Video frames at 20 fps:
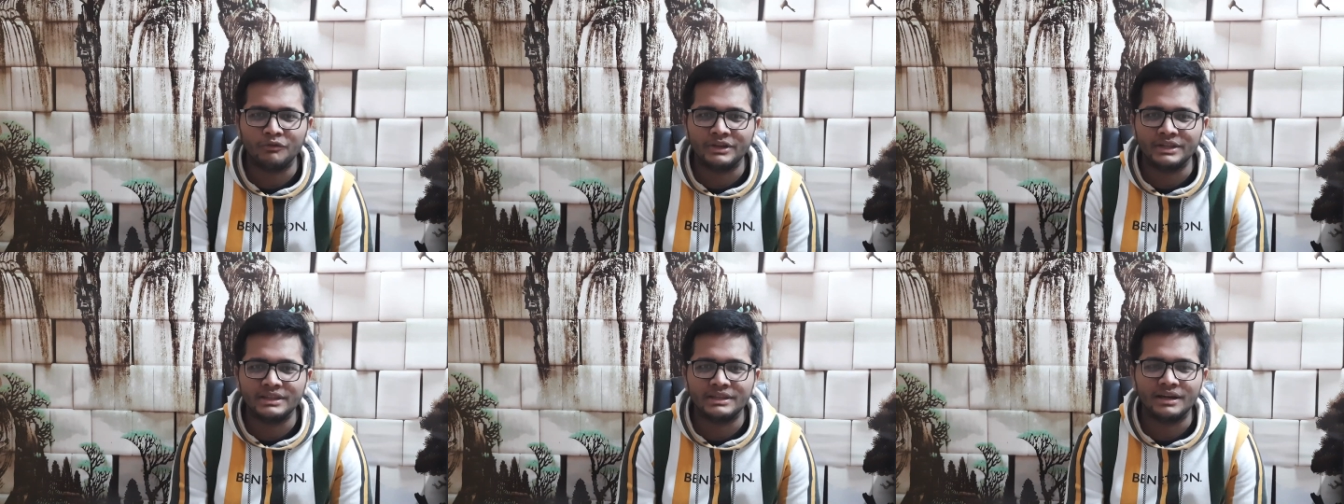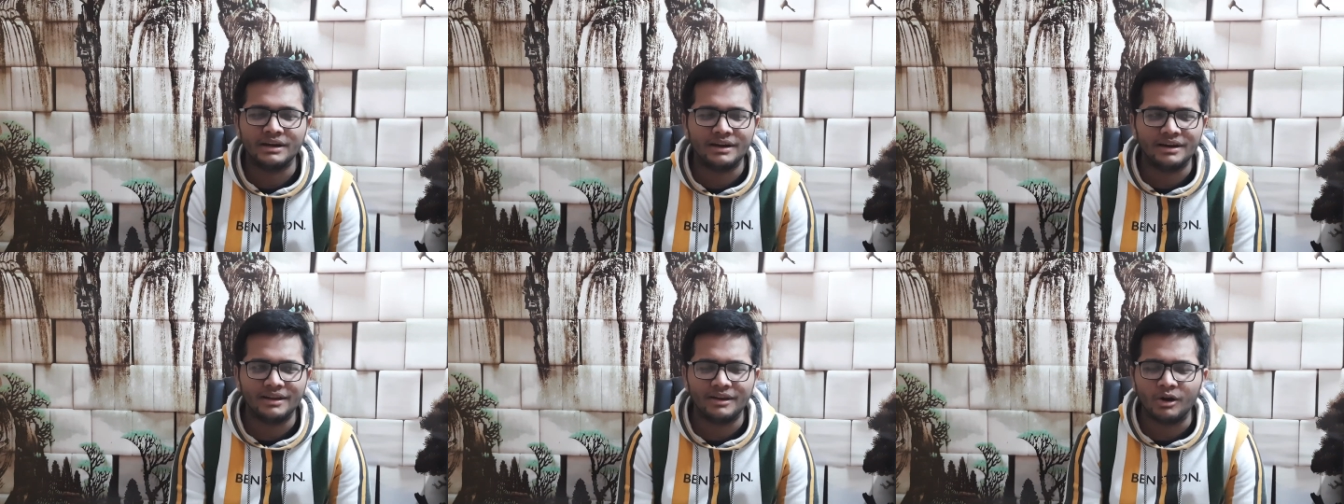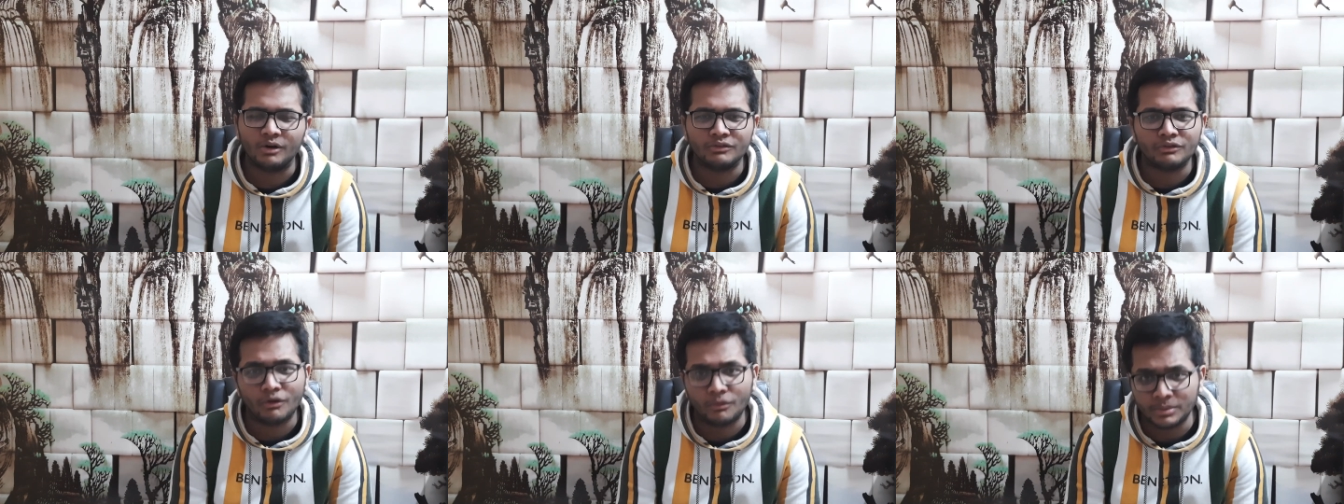with a
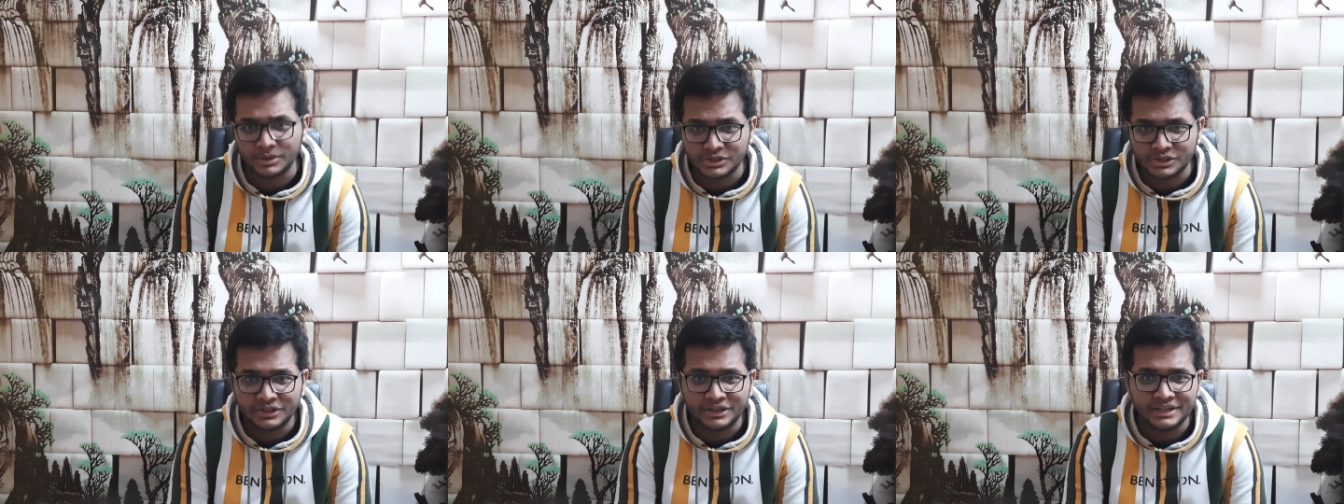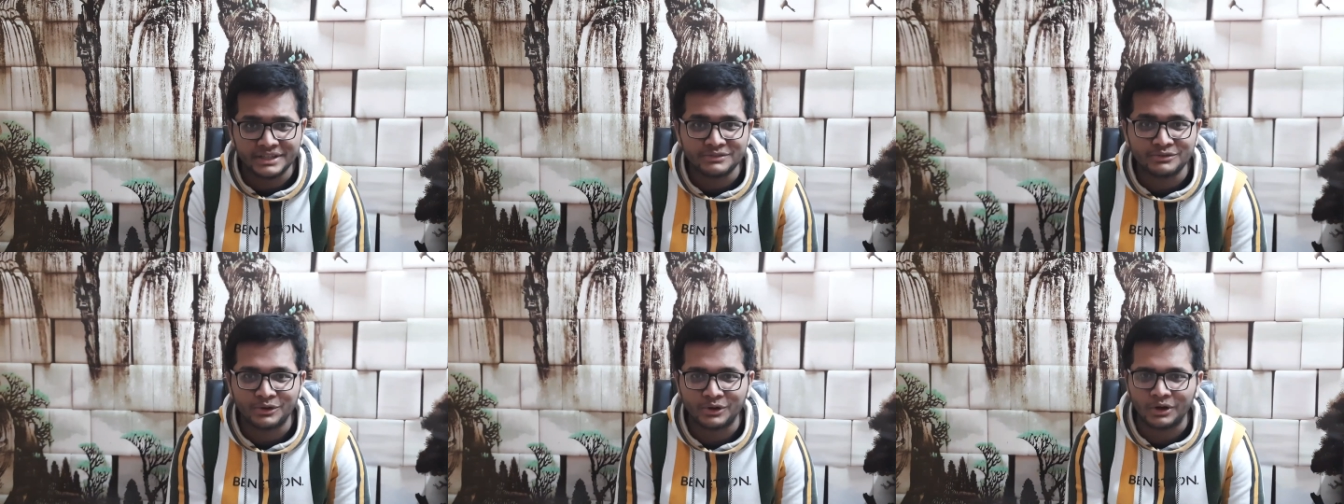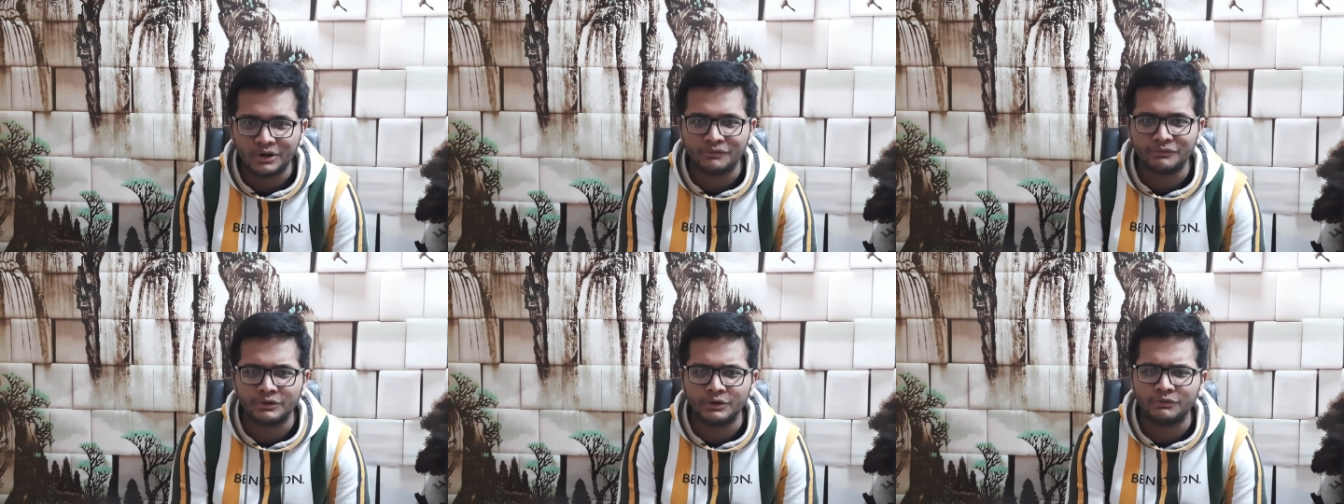lot of opportunities for
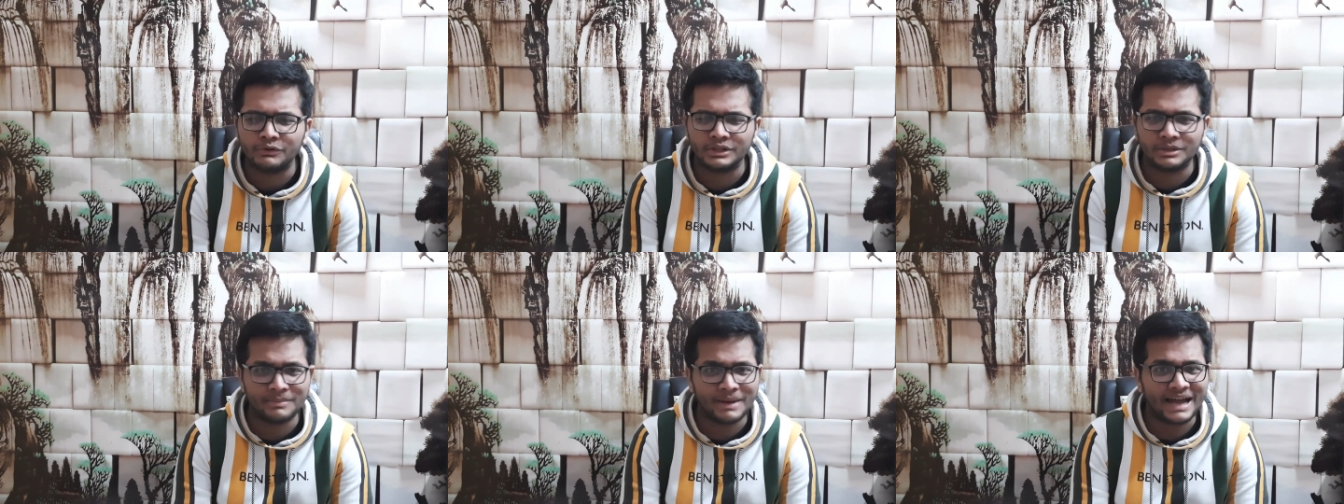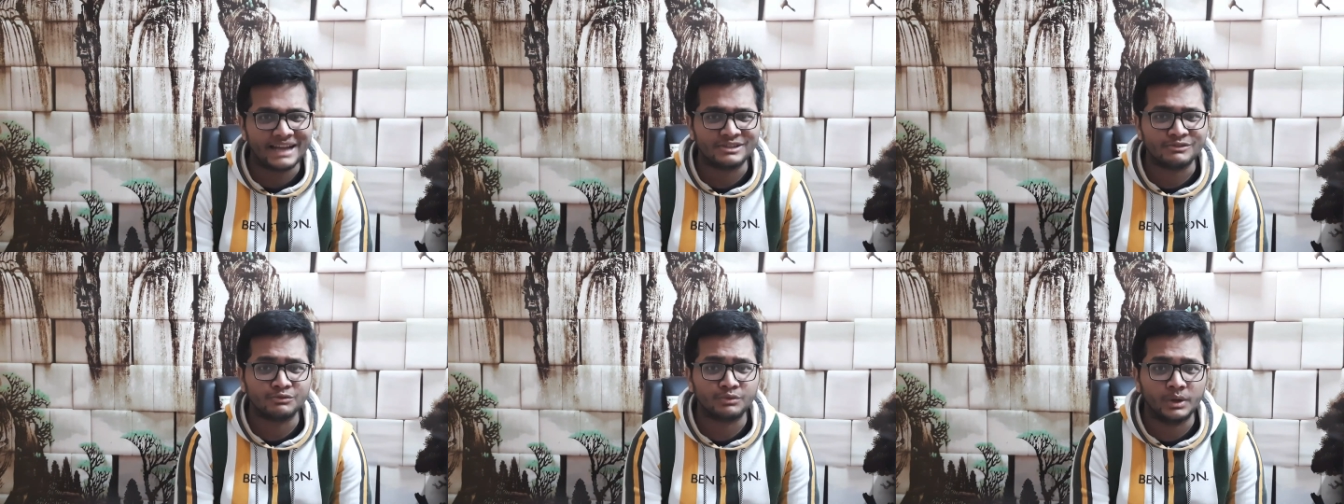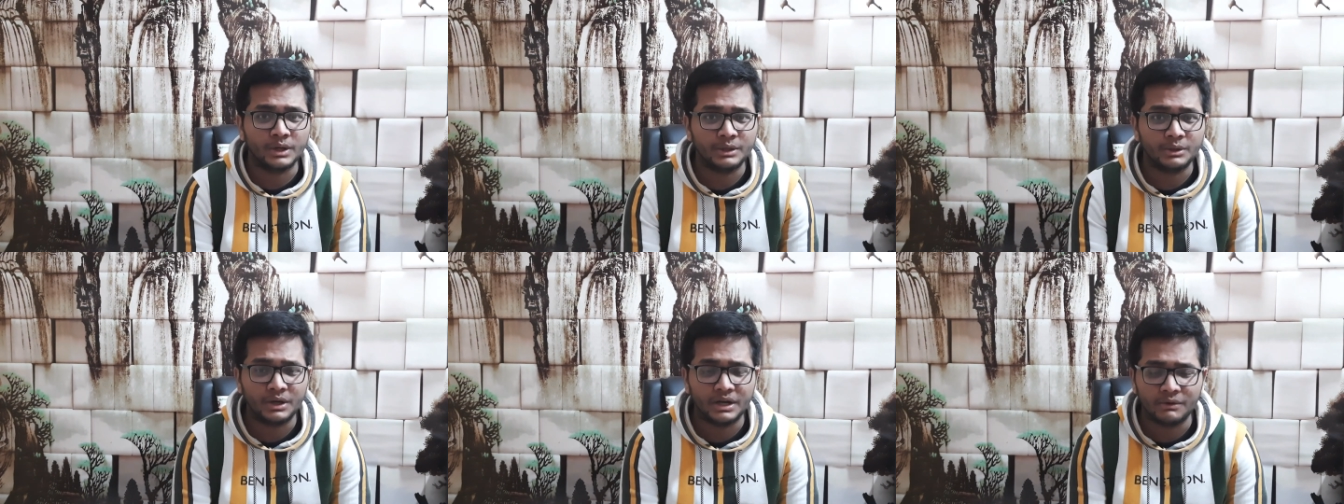all of you for the batch of
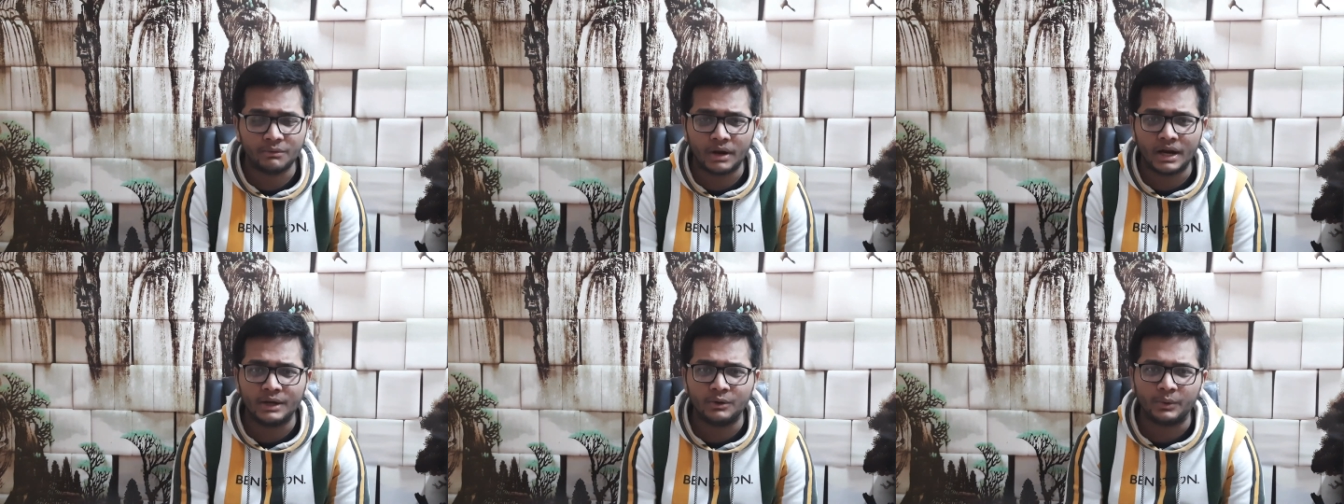2021,